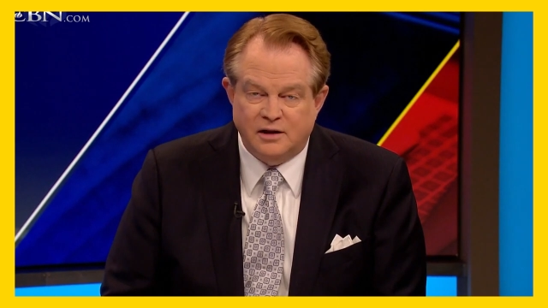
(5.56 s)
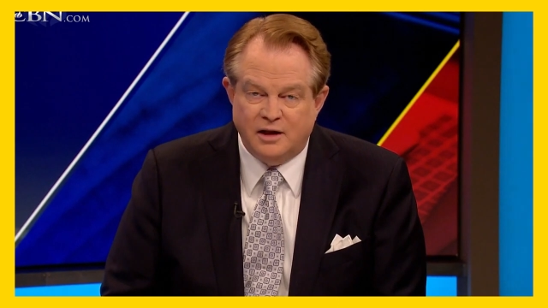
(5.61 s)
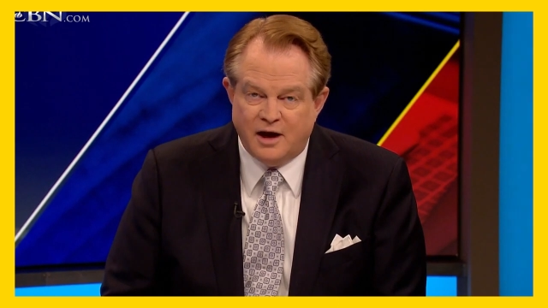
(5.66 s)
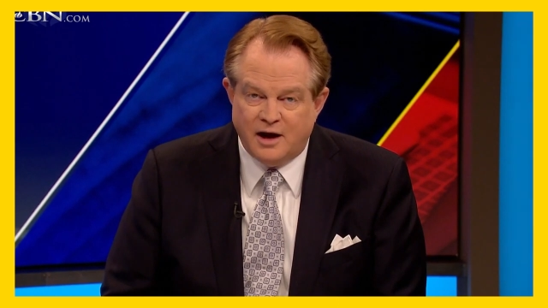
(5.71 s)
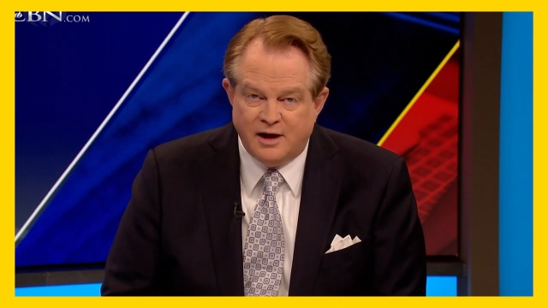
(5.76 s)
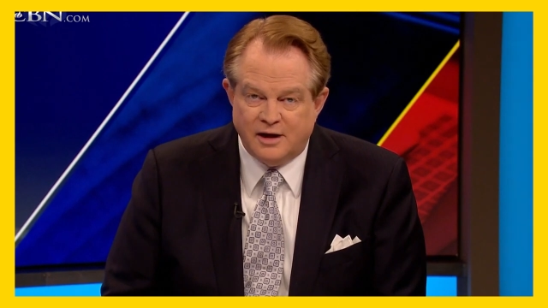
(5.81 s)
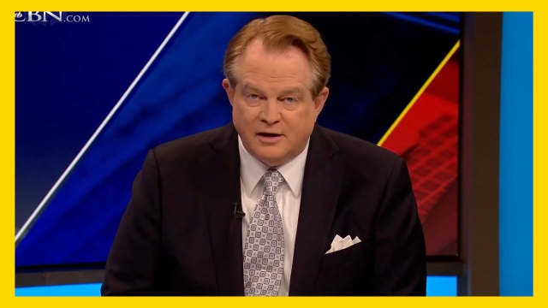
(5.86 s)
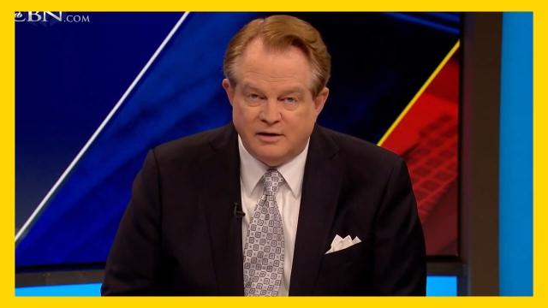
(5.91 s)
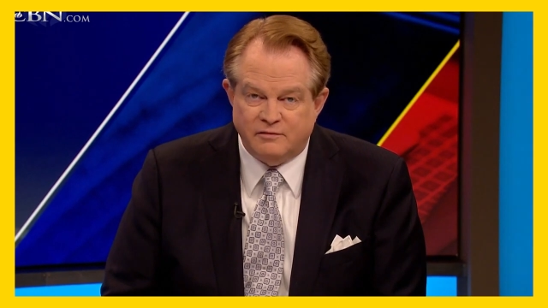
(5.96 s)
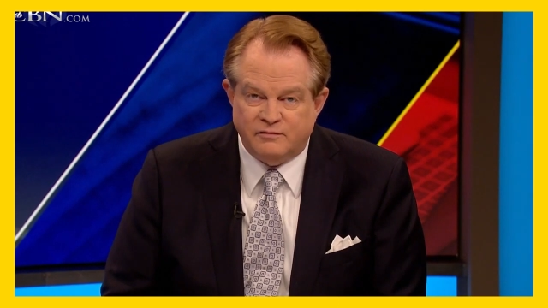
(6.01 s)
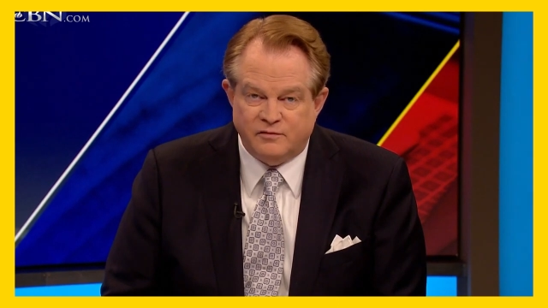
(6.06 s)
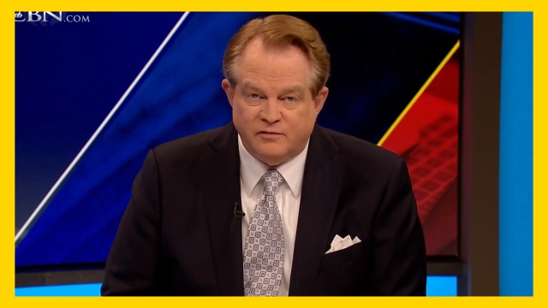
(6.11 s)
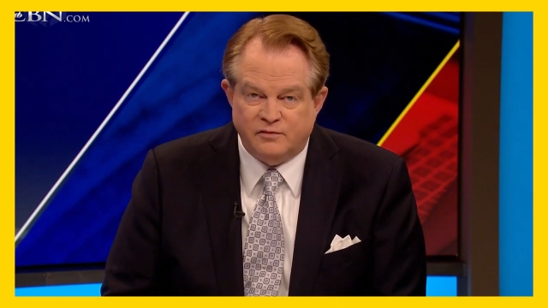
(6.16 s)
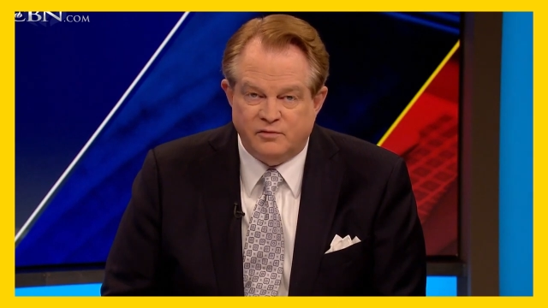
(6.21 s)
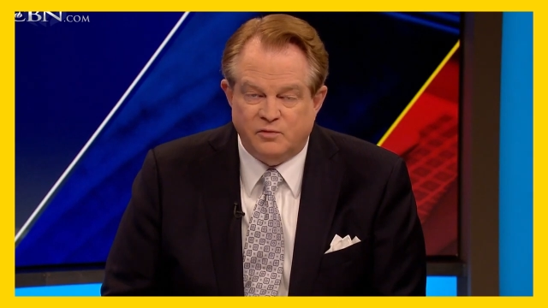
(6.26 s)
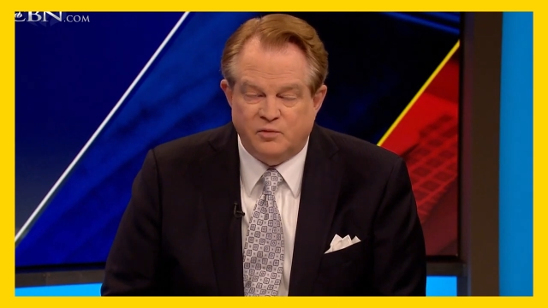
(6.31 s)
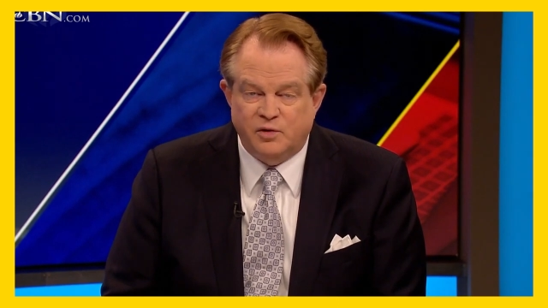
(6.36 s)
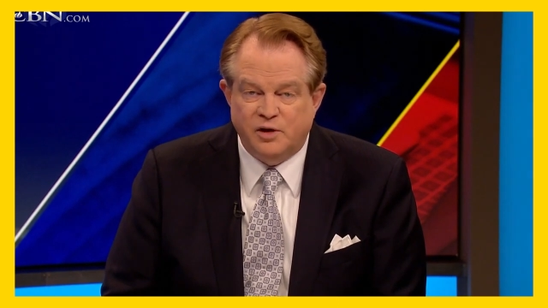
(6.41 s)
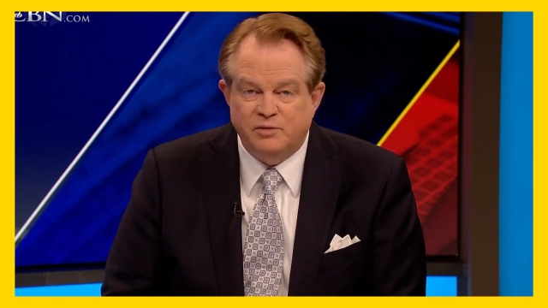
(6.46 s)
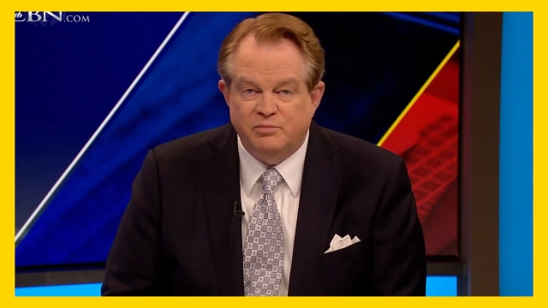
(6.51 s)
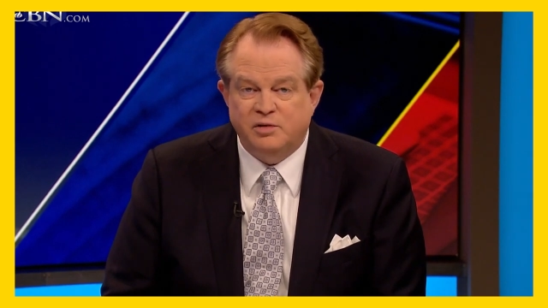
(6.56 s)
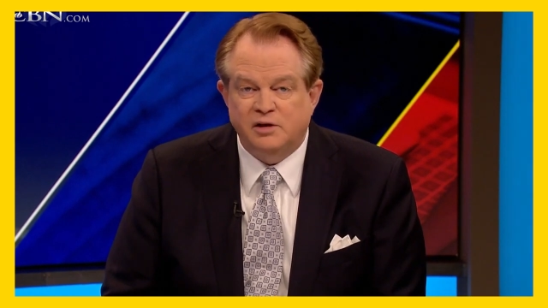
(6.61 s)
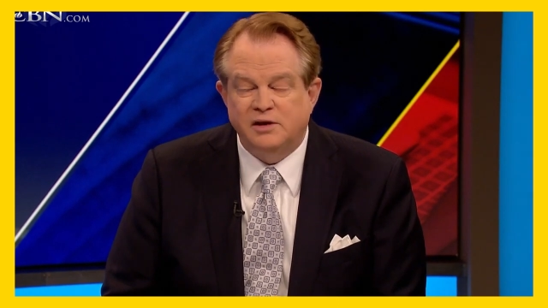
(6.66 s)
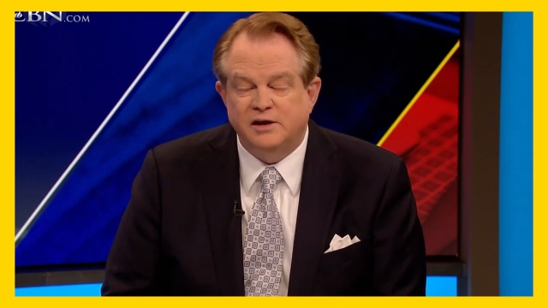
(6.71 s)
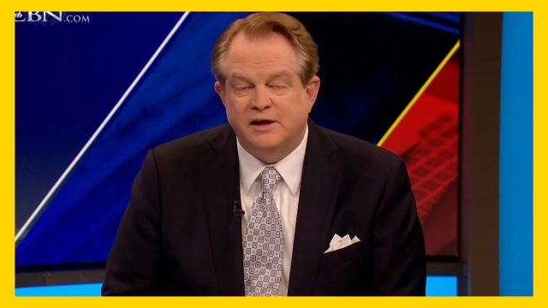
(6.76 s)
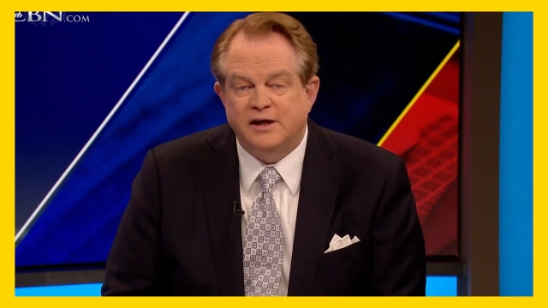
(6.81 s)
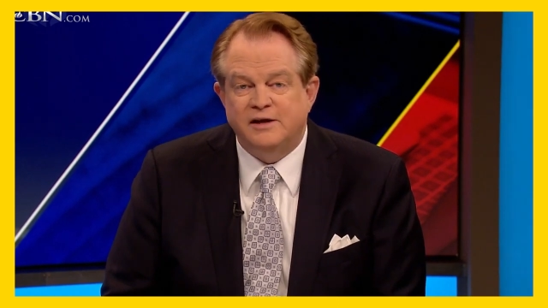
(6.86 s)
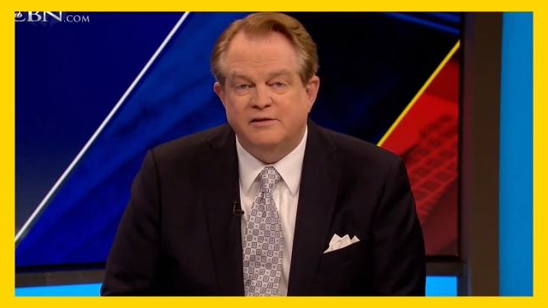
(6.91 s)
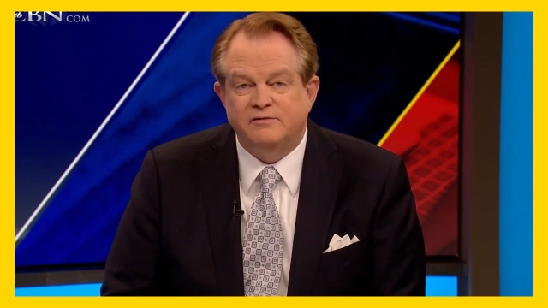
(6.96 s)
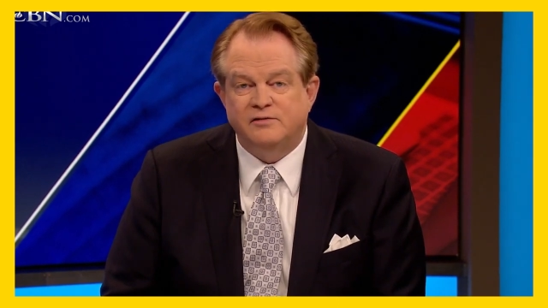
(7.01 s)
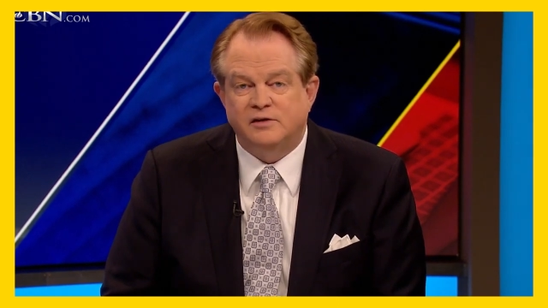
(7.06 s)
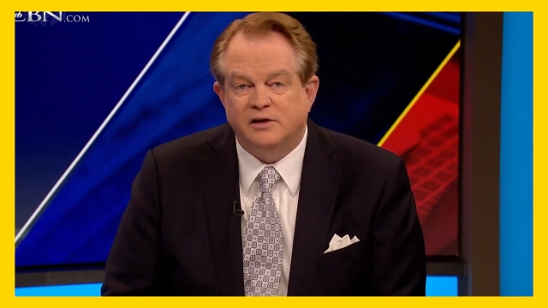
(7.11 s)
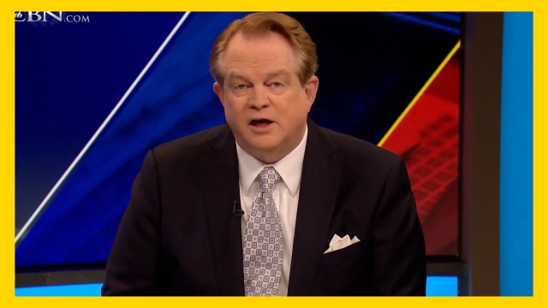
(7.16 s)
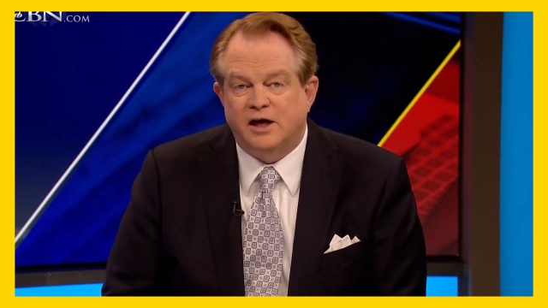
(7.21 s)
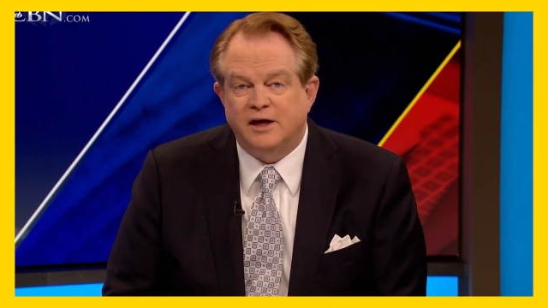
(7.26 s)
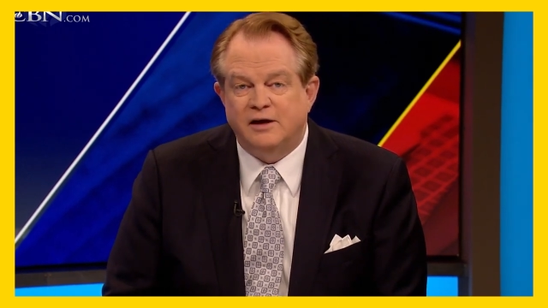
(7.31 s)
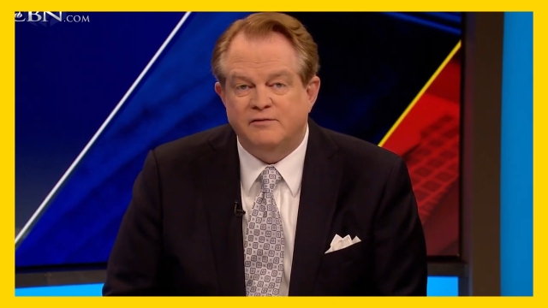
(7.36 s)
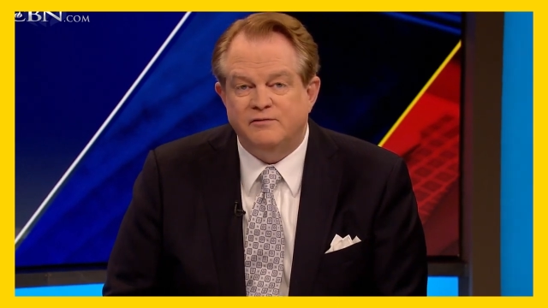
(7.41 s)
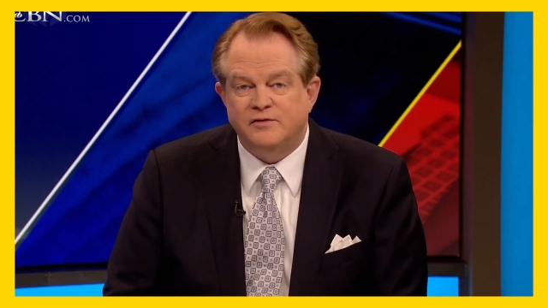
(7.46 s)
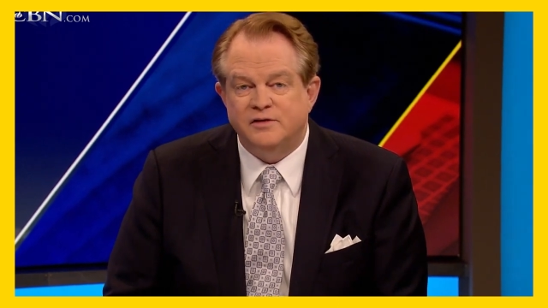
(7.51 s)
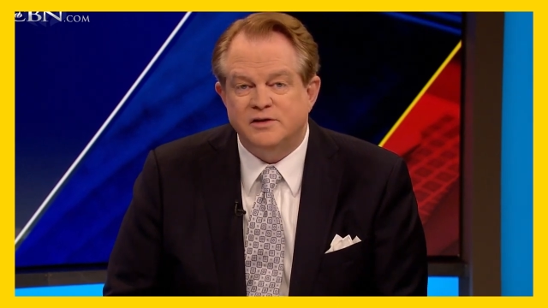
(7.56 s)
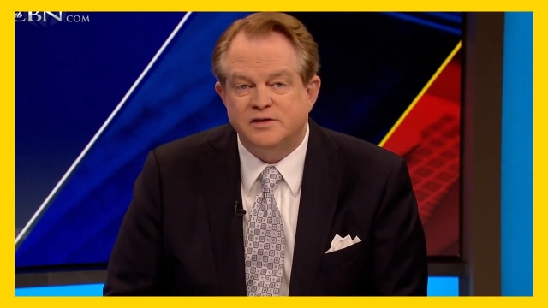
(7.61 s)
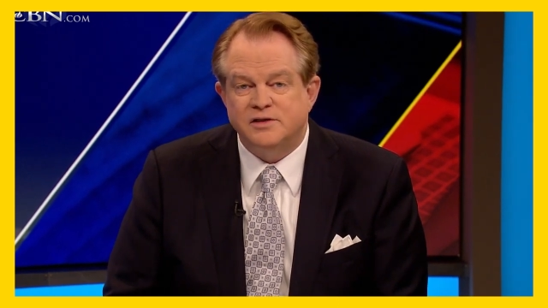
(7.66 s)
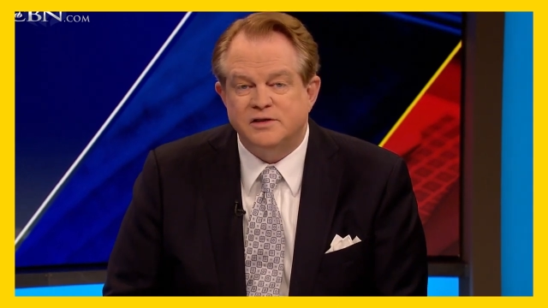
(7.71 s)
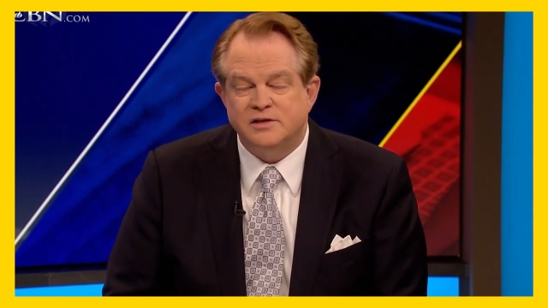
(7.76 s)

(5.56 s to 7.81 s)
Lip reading: life. We believe life is